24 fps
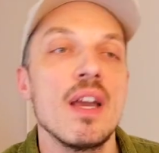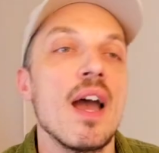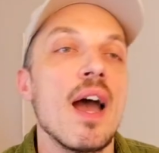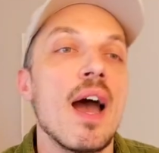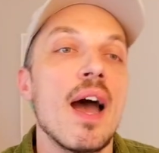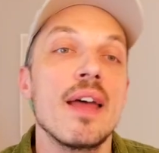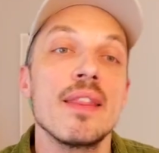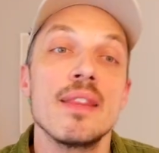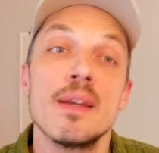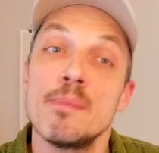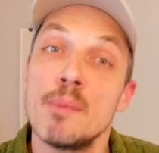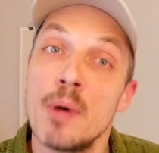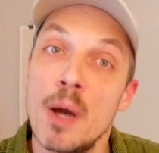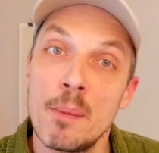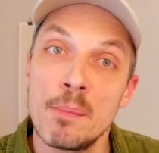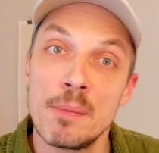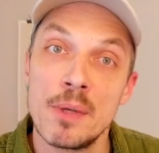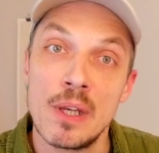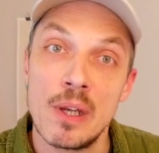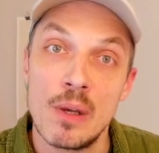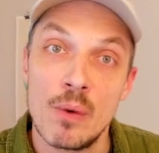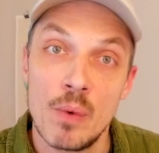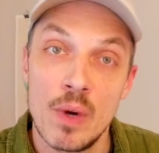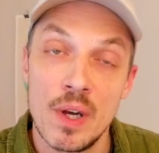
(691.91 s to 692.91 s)
Other
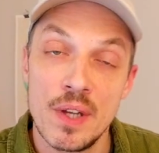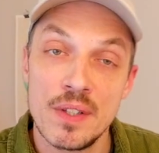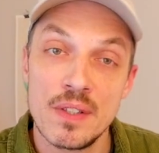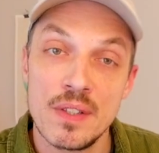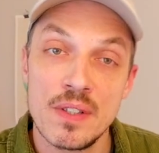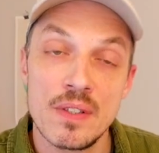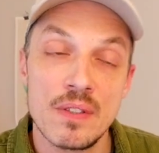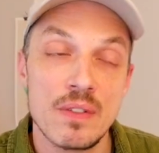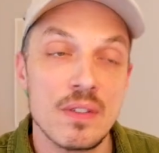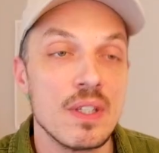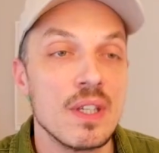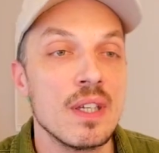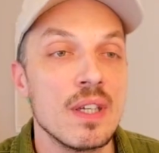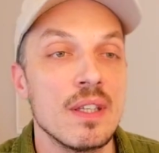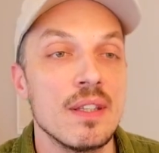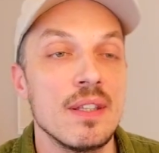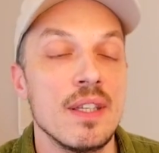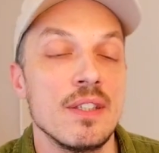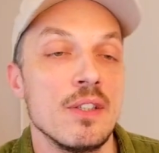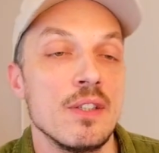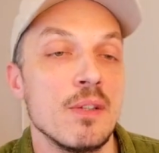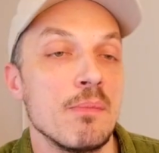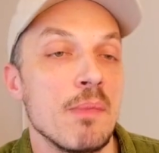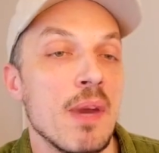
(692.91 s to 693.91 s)
popular ones
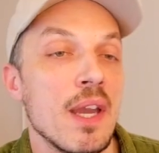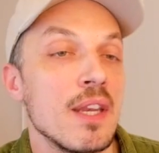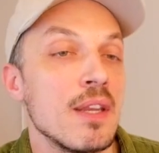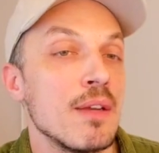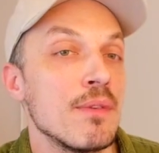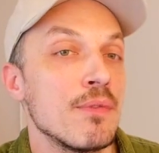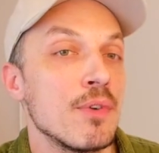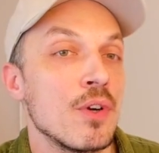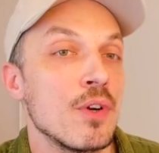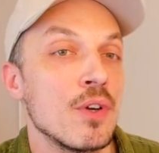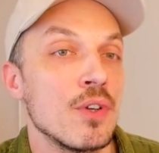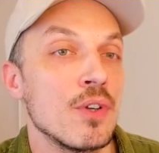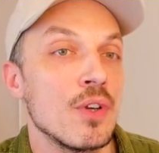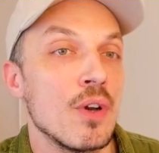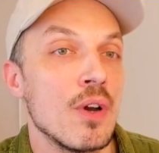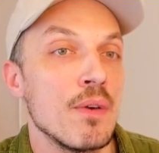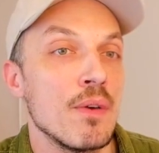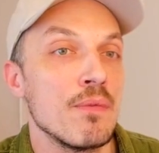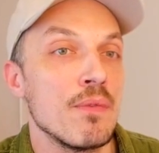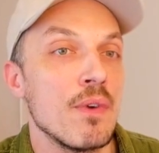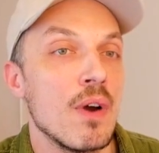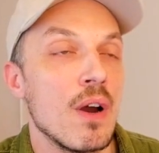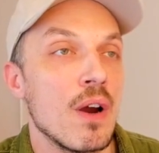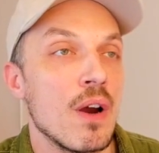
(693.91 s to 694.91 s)
that you might have heard
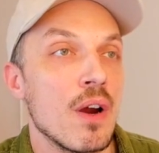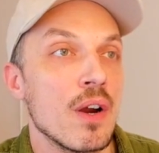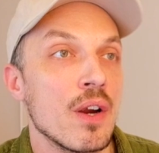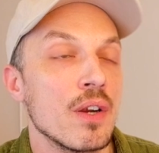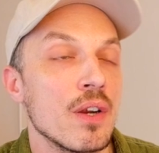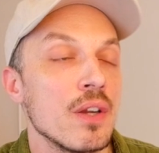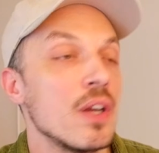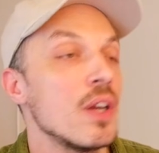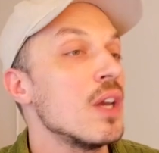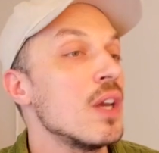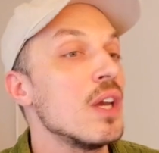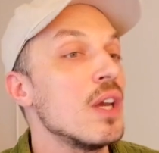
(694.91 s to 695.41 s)
of are